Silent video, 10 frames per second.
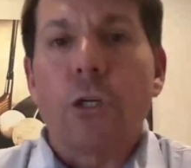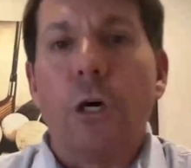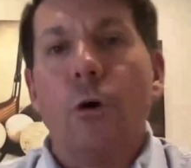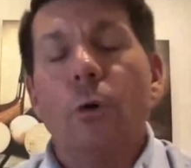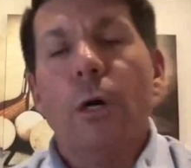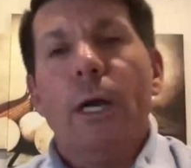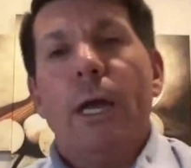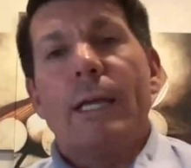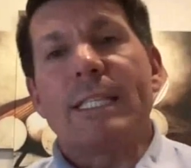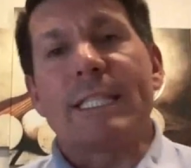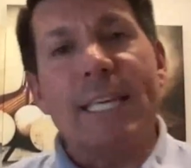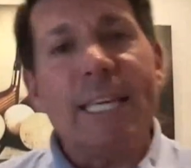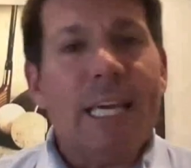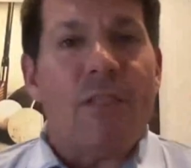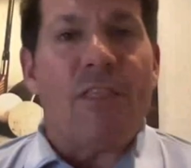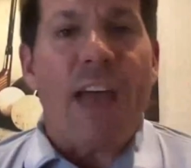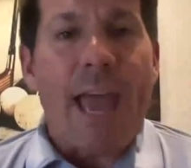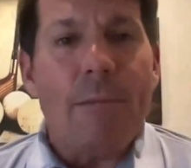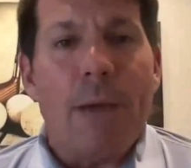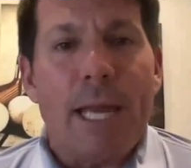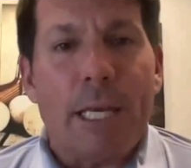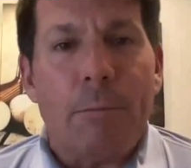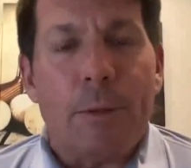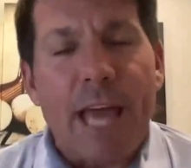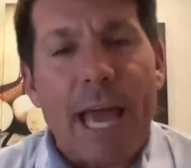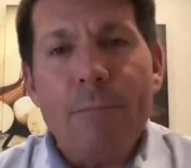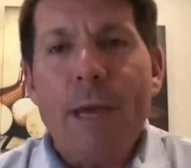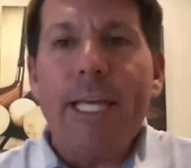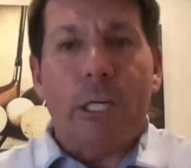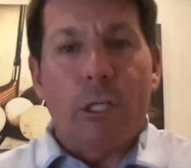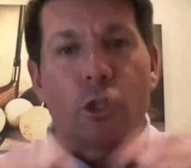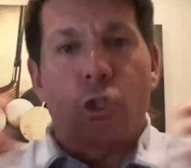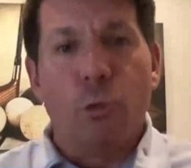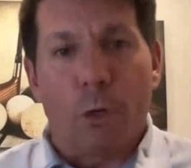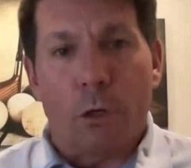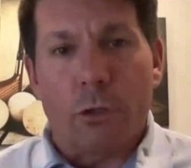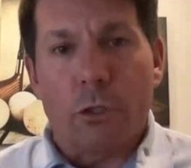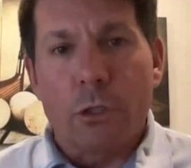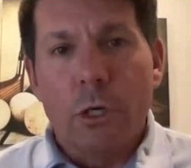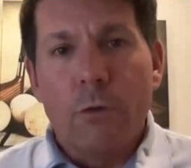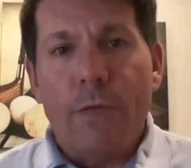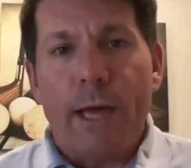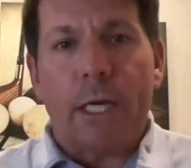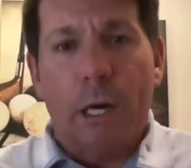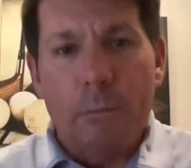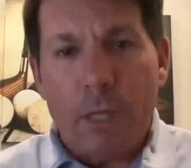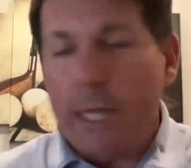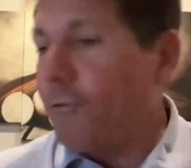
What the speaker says: So seeing that many consumers that come,